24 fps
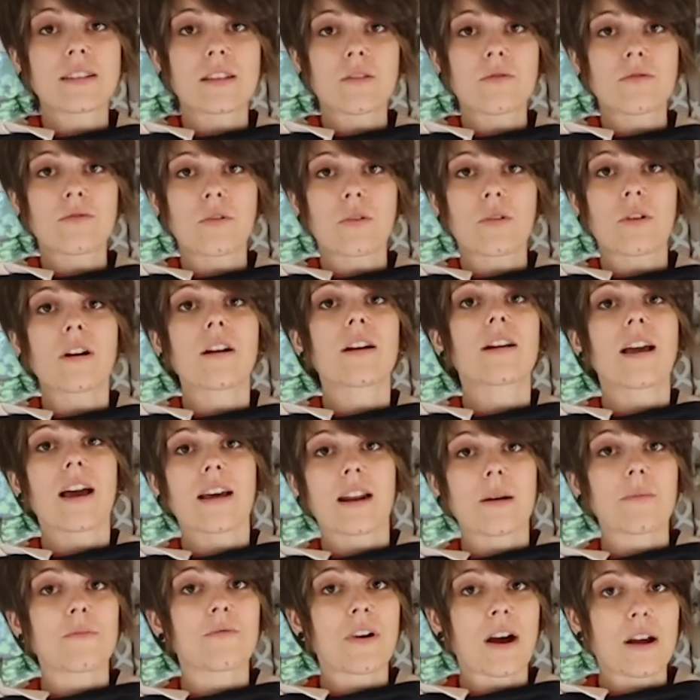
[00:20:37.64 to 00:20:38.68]
on the floor. Again,
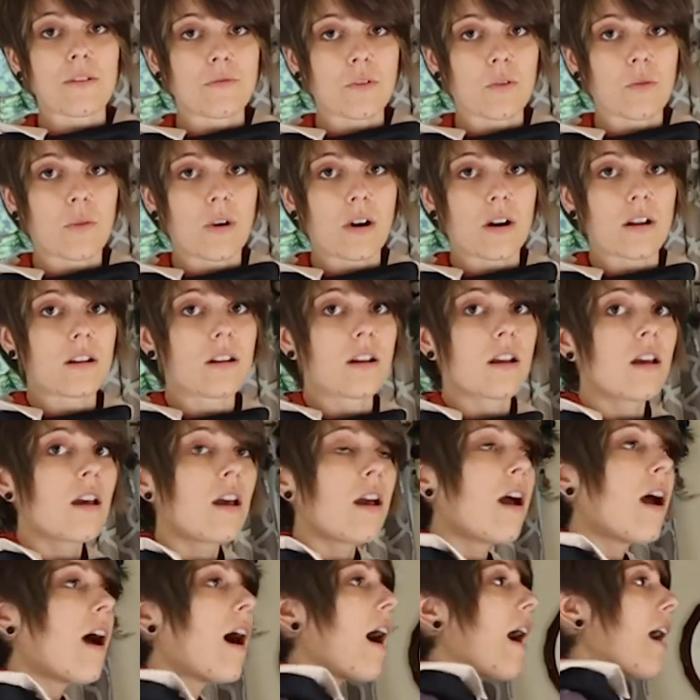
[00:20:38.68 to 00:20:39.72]
I'm 5'1".
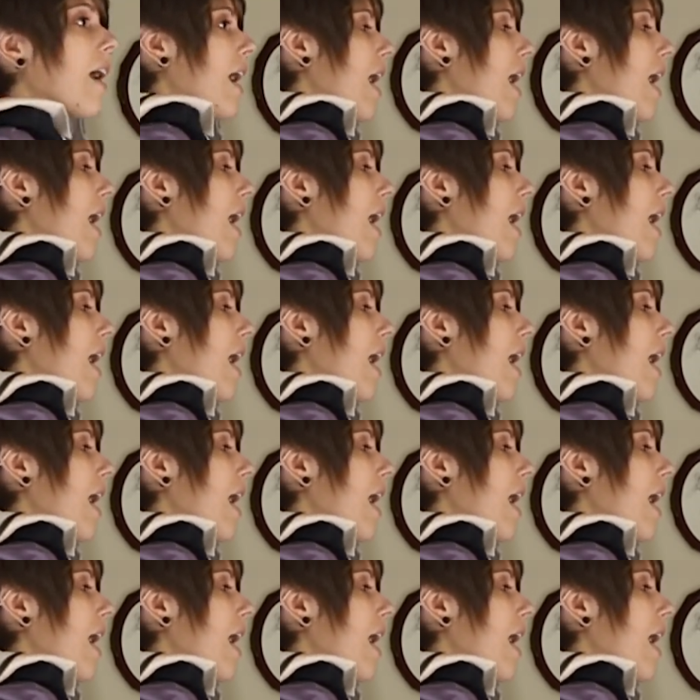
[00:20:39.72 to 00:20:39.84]
I